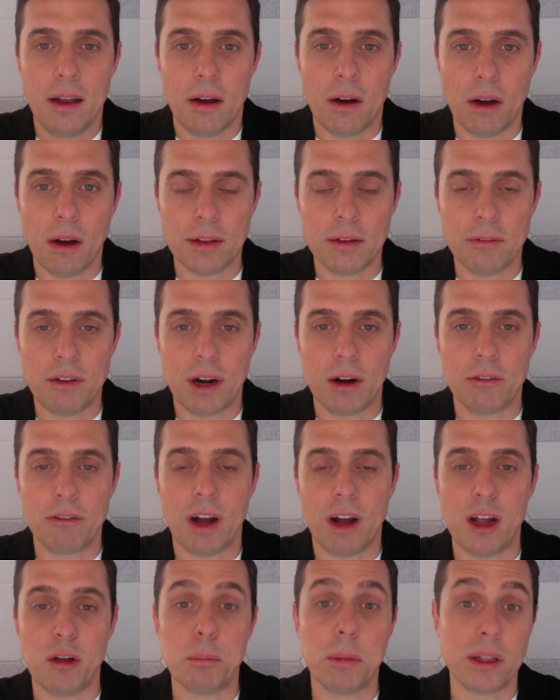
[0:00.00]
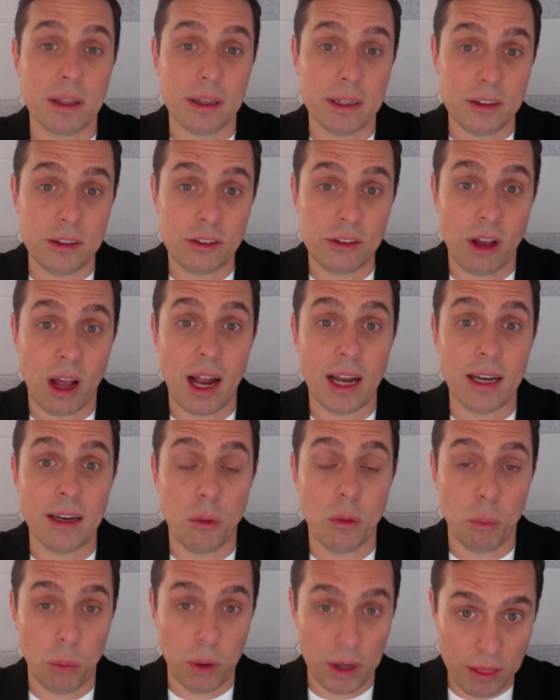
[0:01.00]
on the verifiability side
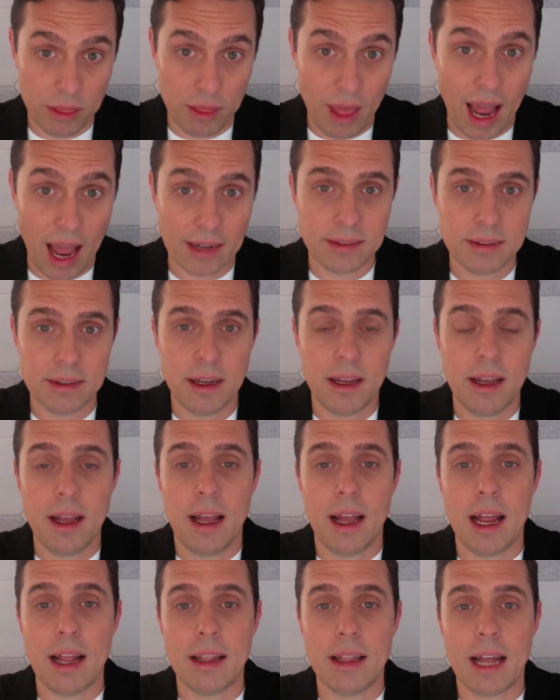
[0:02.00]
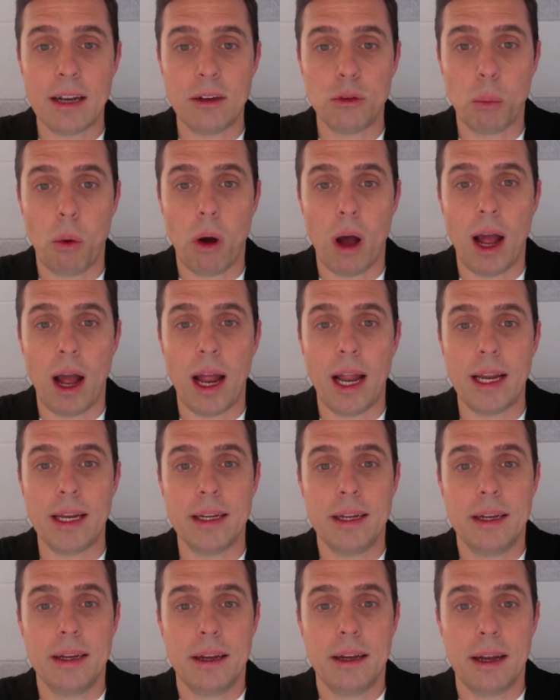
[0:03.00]
with that. And that is
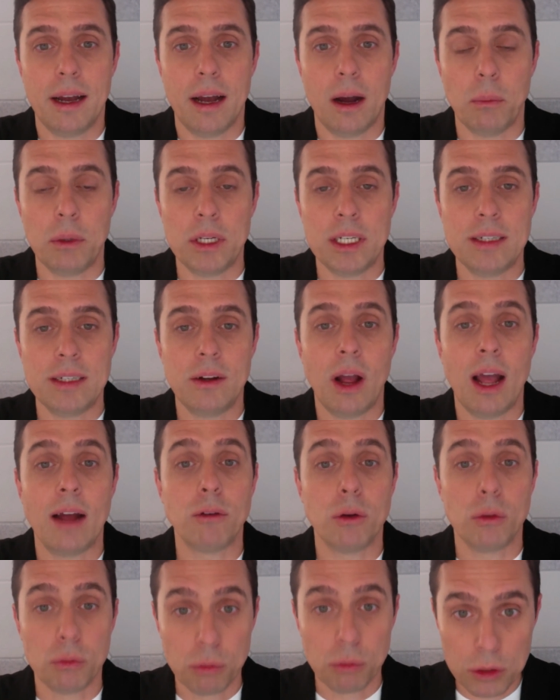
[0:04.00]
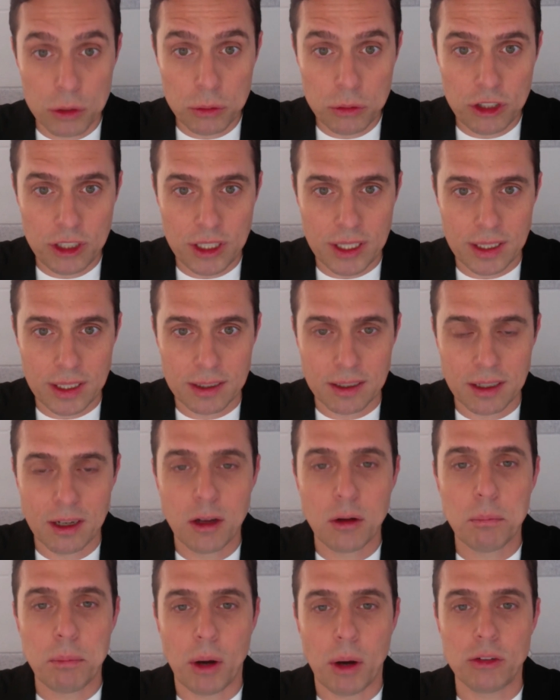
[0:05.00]
why we need to have routine
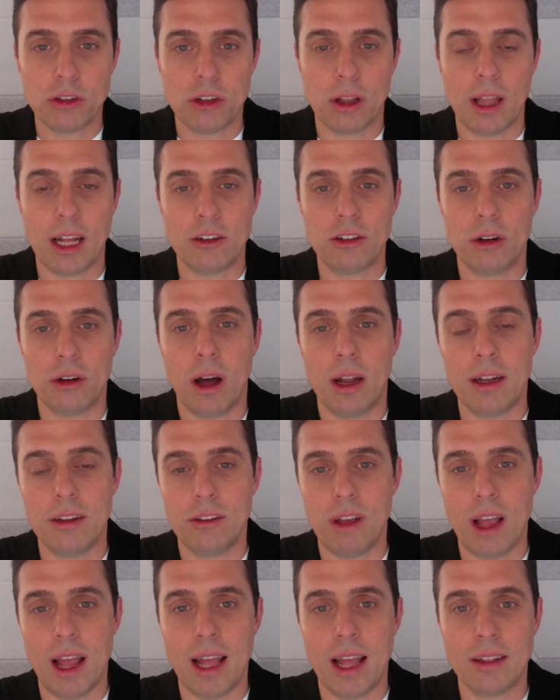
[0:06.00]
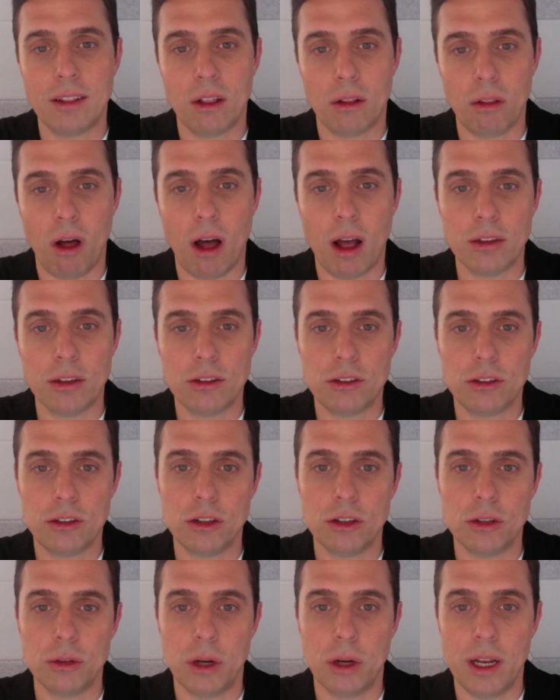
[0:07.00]
post-election audits and the laws
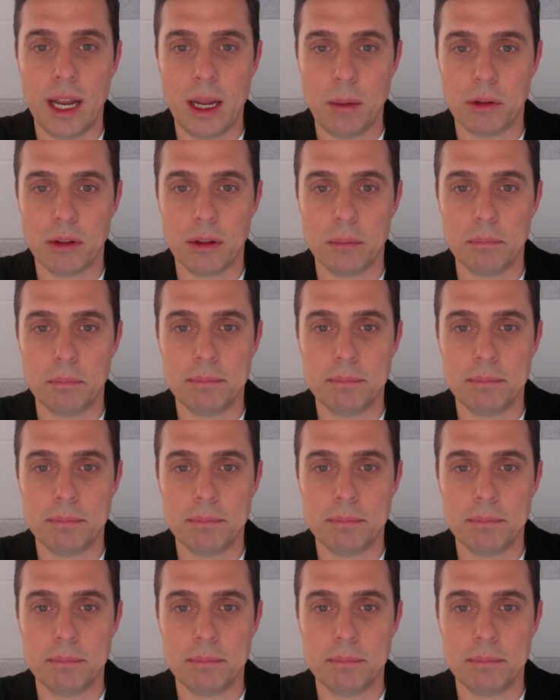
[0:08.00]
to enable them.